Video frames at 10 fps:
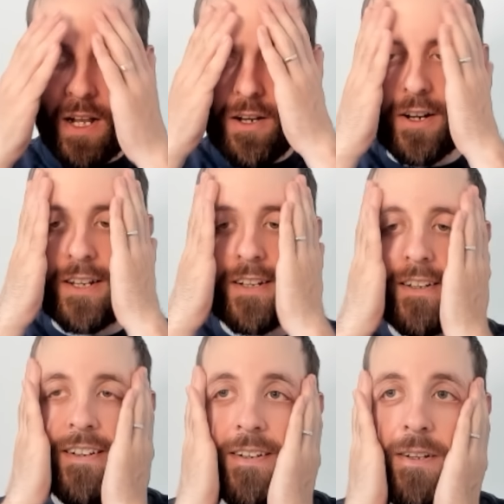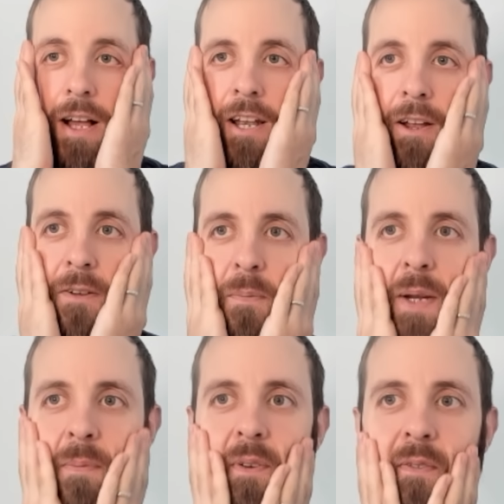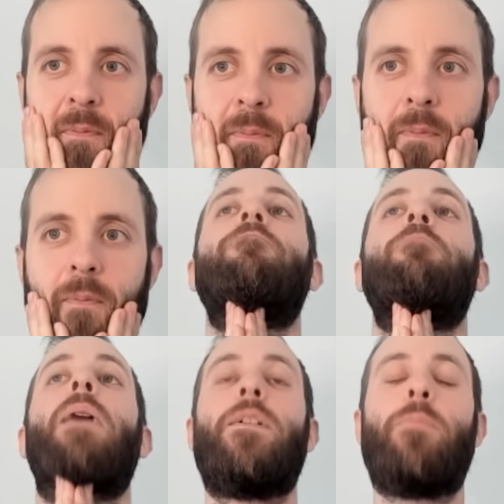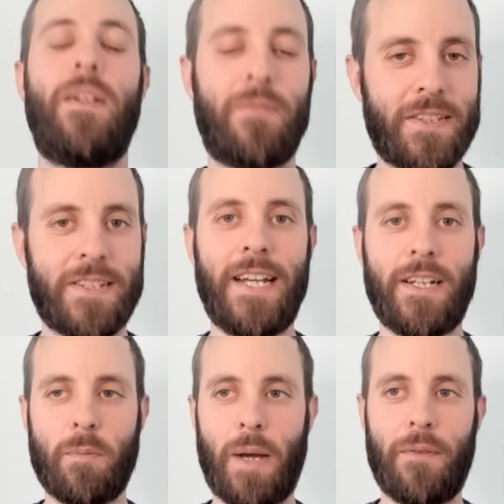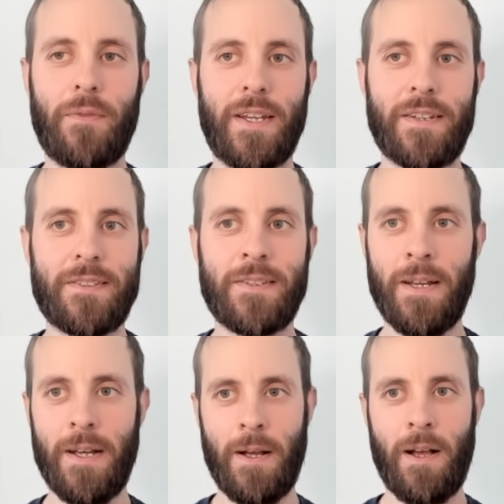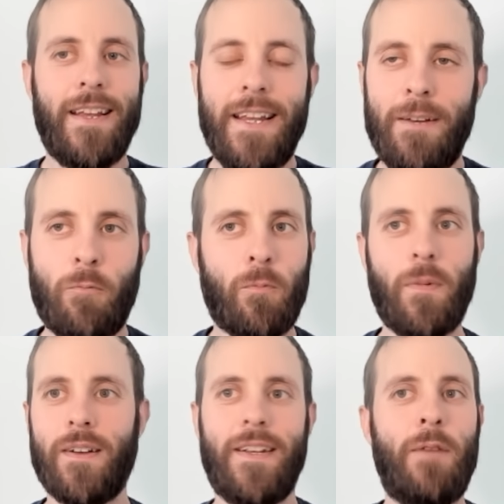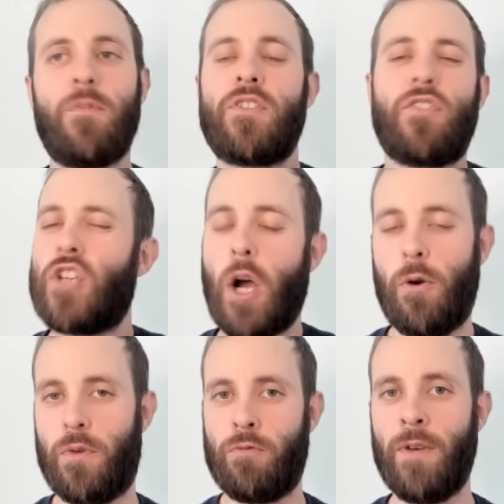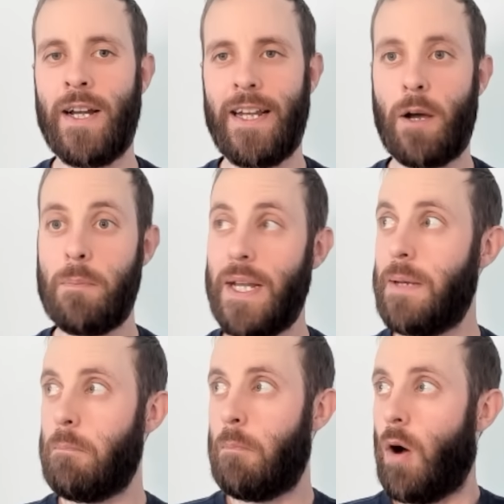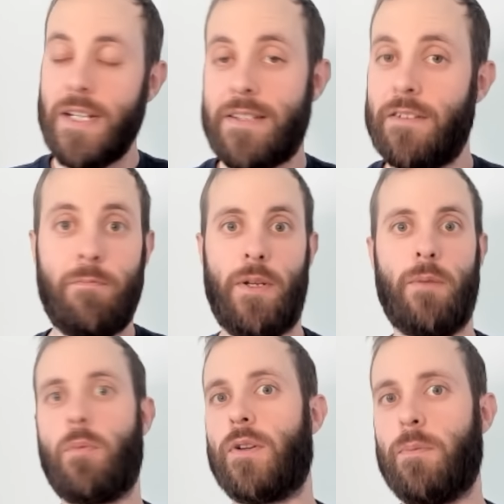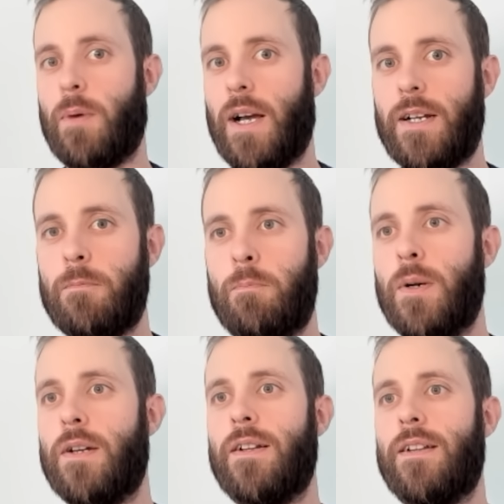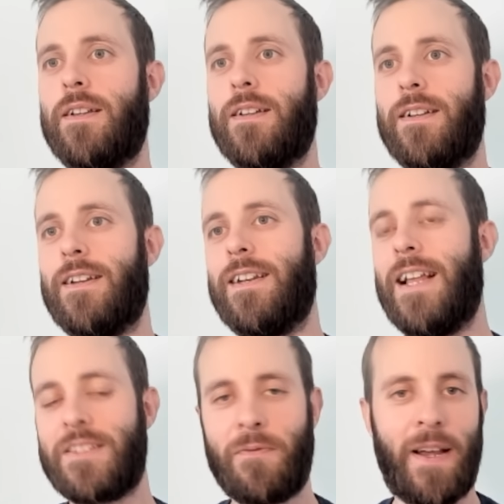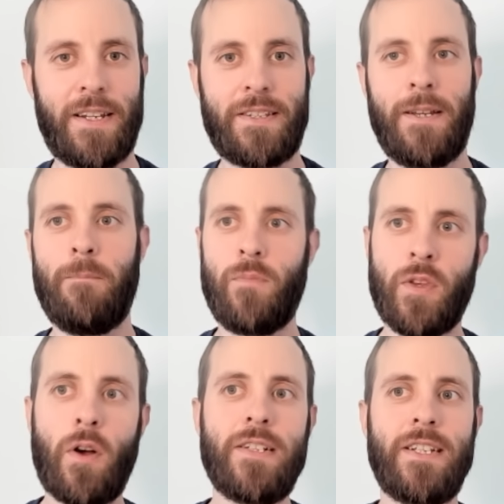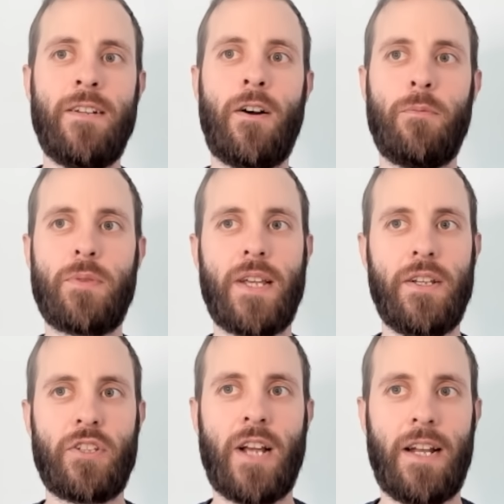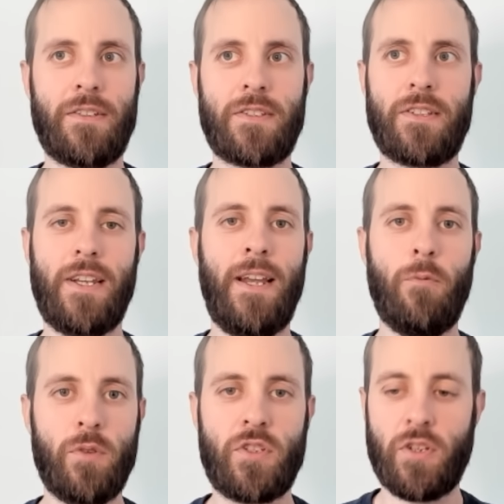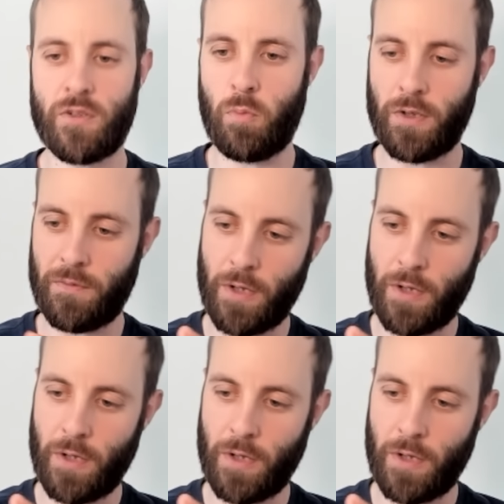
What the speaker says: Look, a lot of people have made a bit of a stink about this. It was a joke, really. I mean, it might have been a body bag, but let's face it, 99% chance it was just one of